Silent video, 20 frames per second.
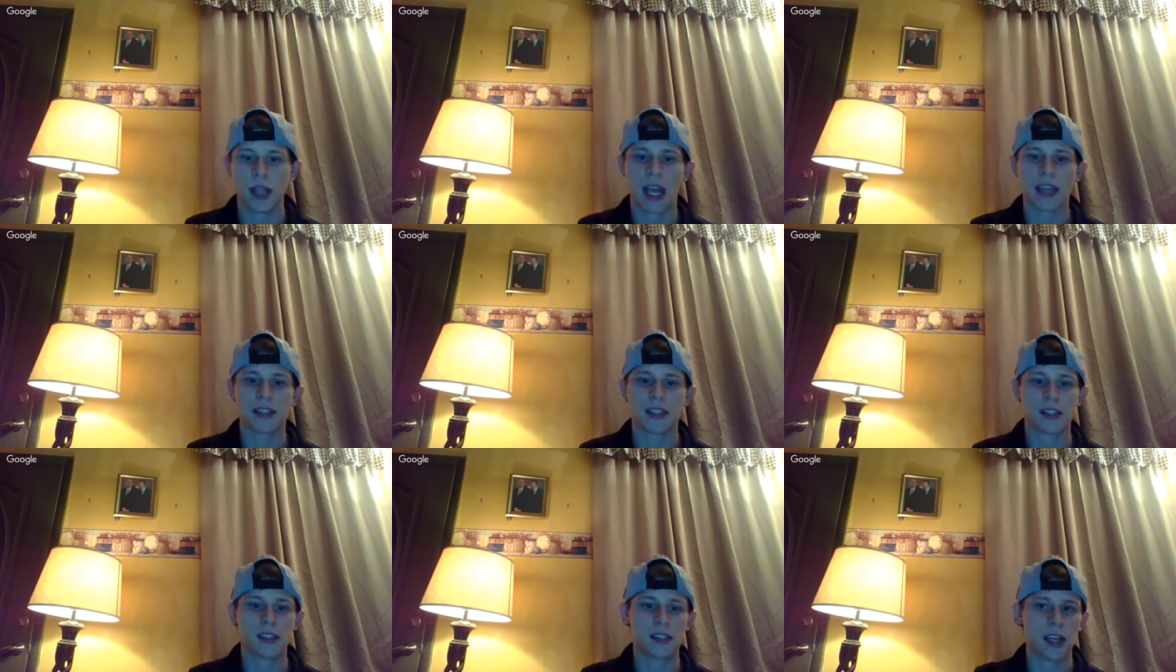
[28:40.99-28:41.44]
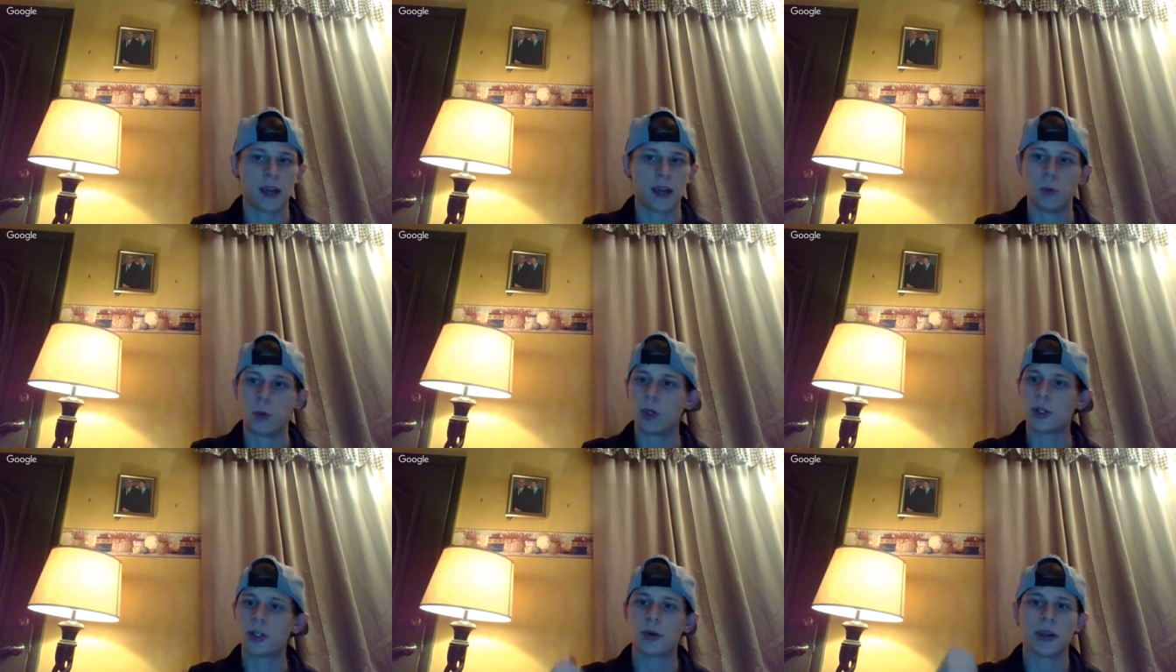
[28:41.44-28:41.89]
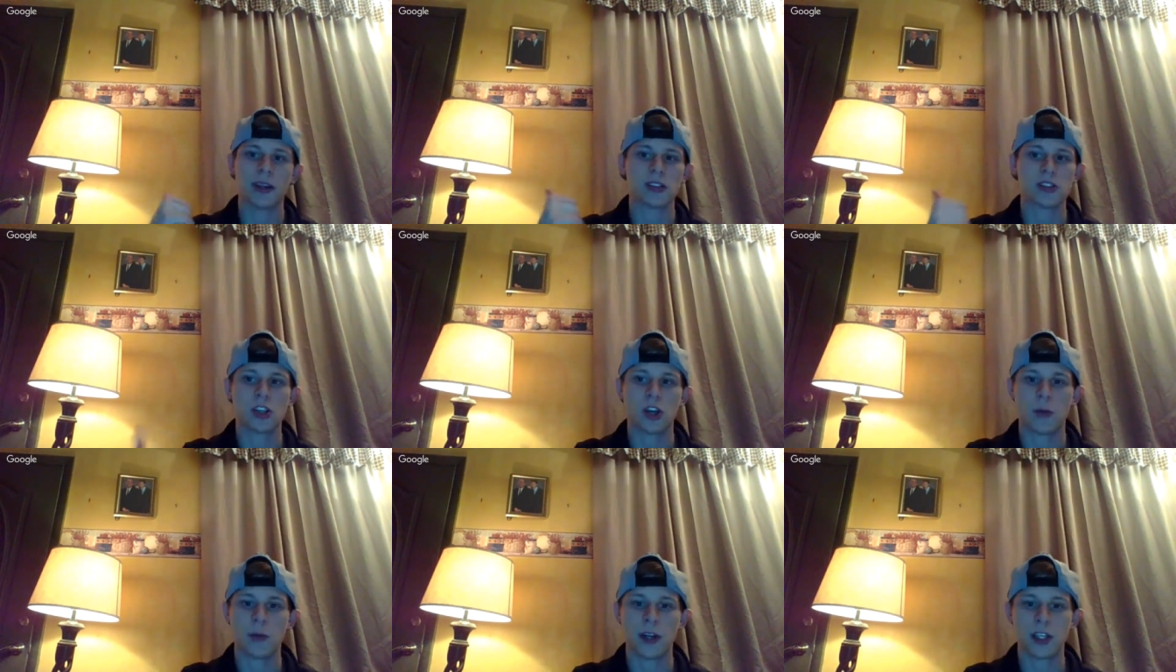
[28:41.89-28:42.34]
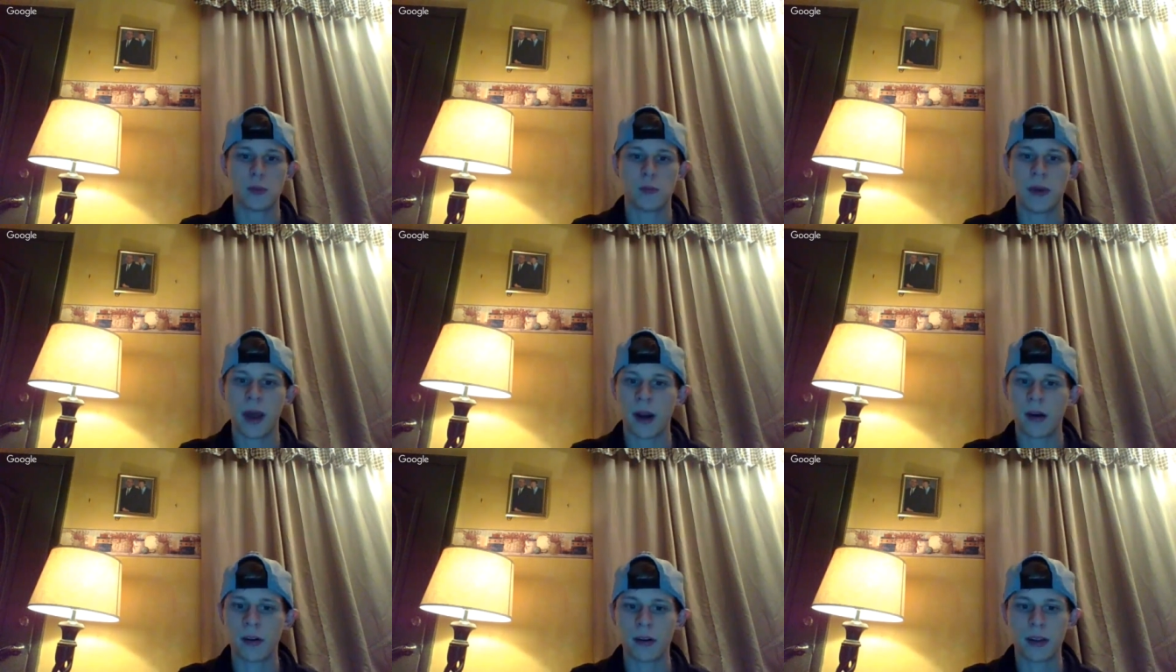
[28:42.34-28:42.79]
As I said, we're doing so much
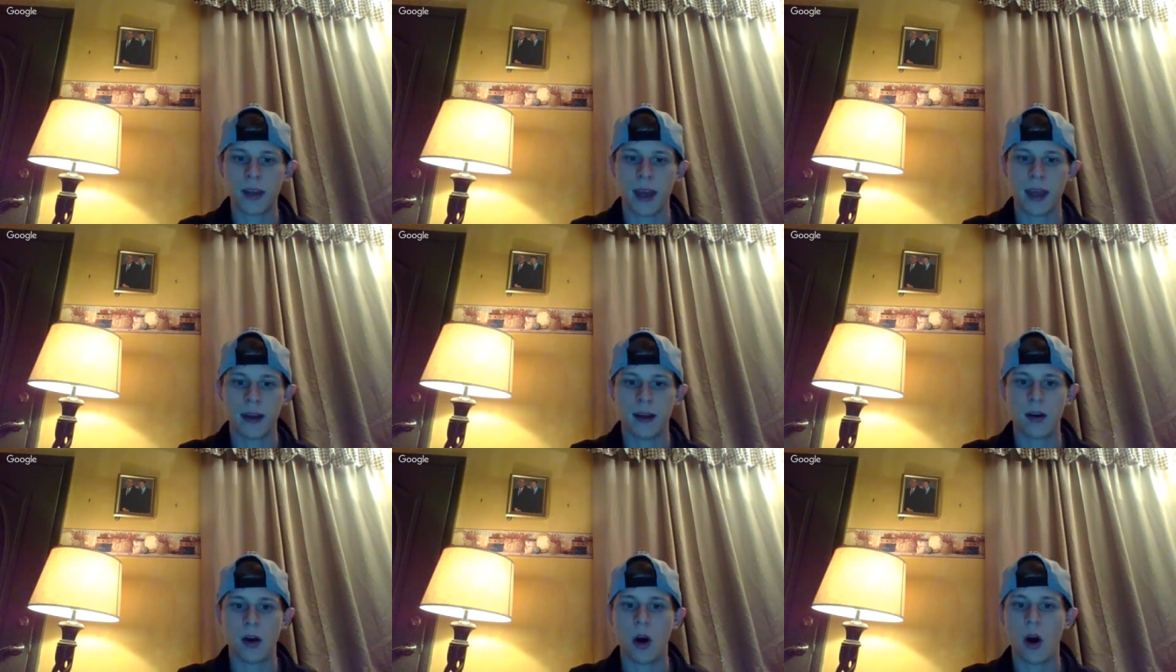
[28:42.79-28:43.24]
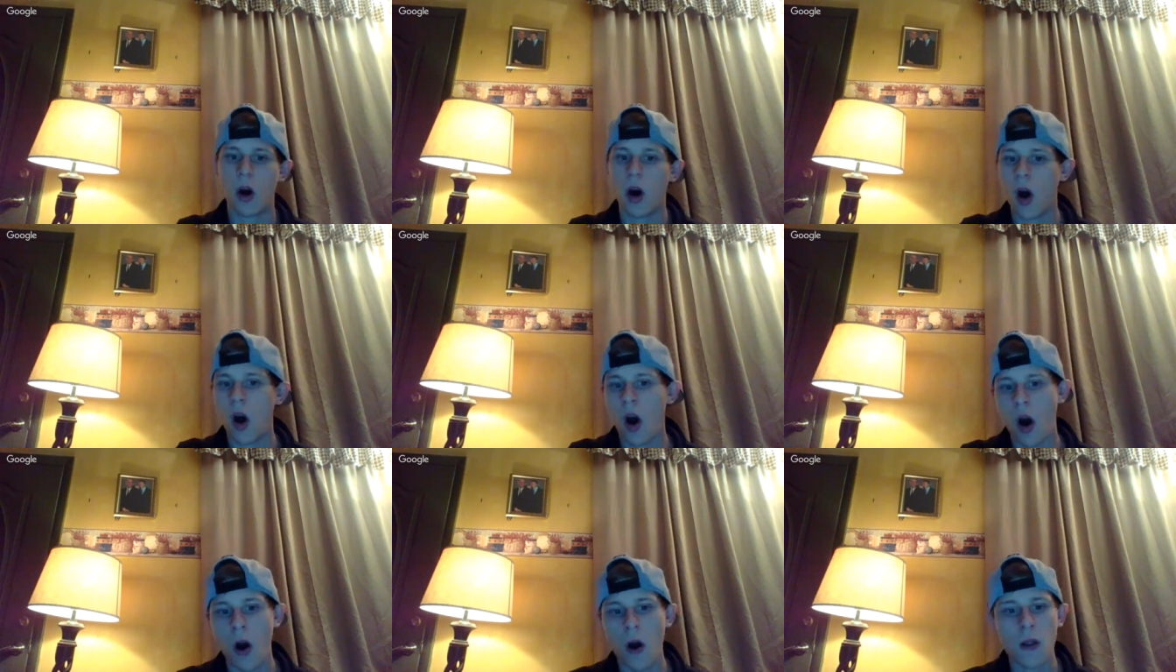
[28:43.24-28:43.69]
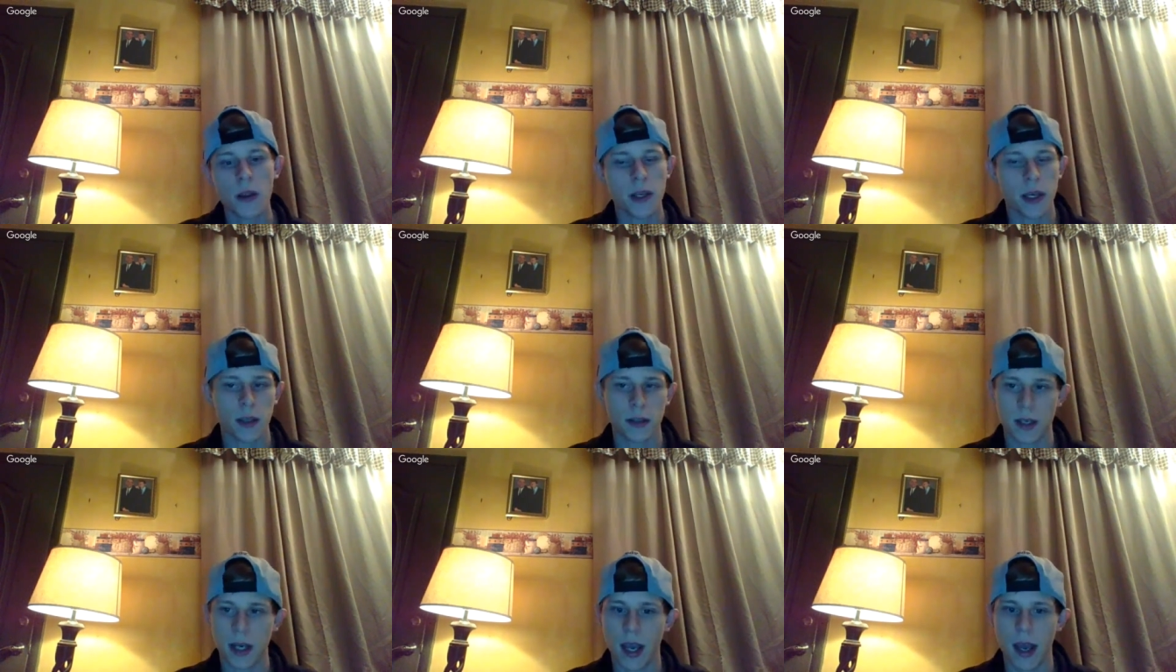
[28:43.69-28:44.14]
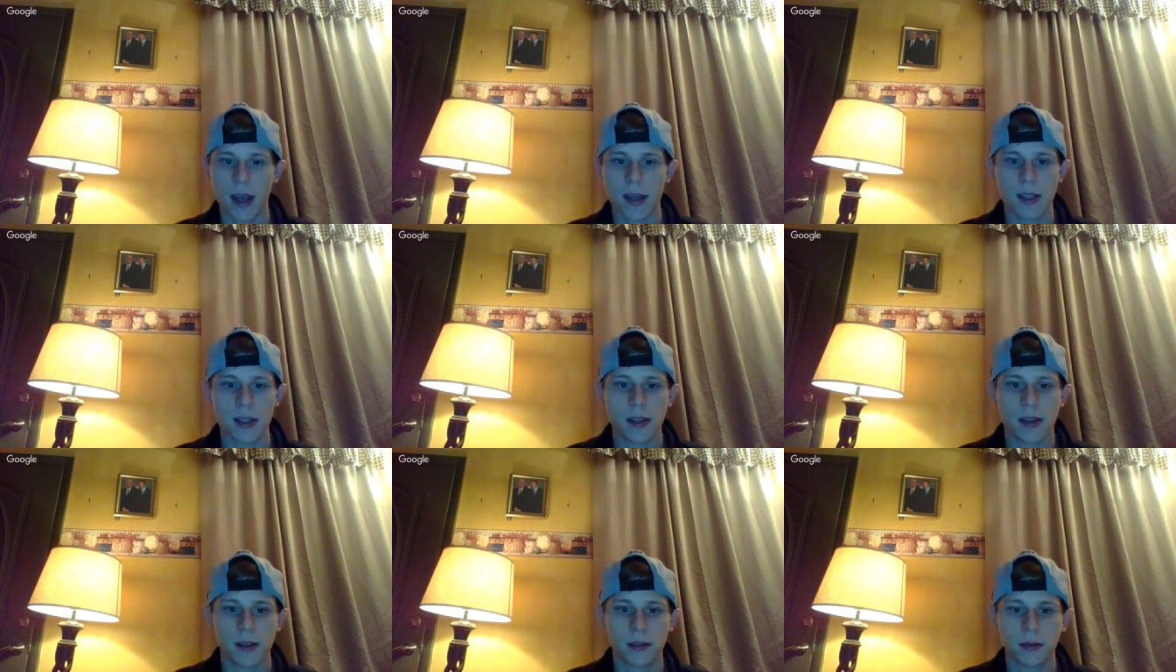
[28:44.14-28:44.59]
better than all the other
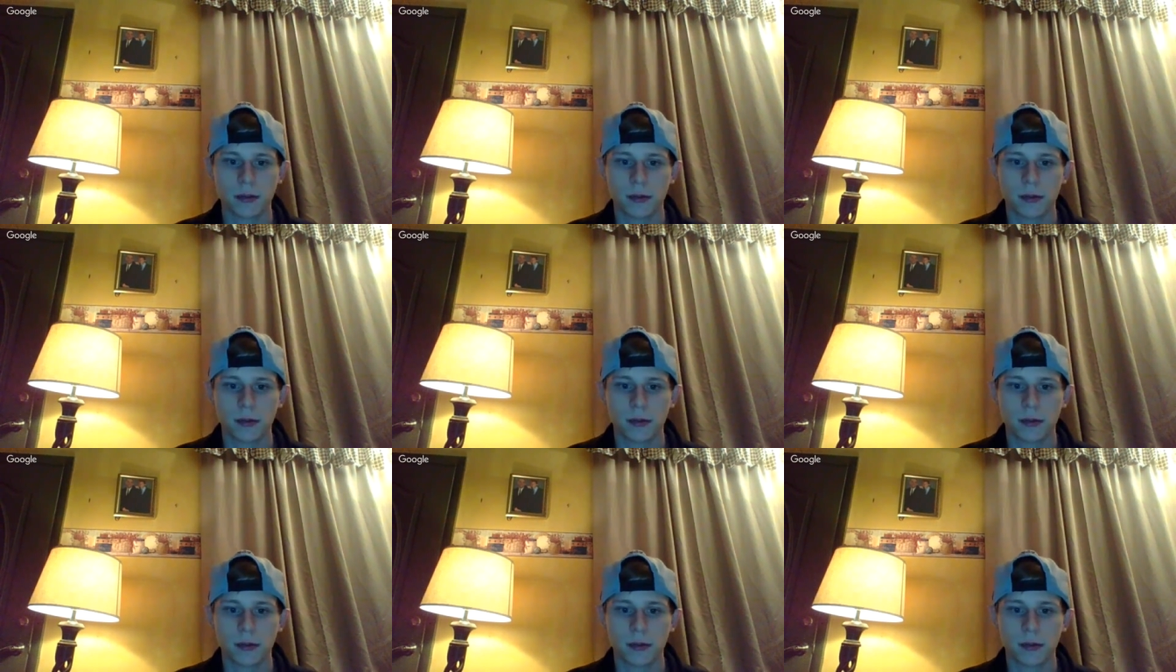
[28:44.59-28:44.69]
guys.